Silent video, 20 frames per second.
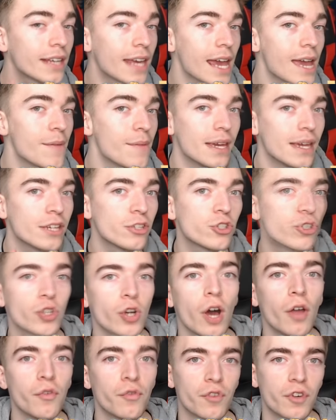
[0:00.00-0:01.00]
gaming
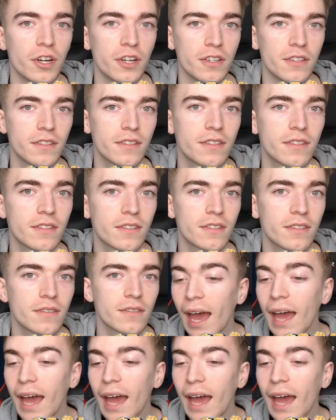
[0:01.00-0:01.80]
genres.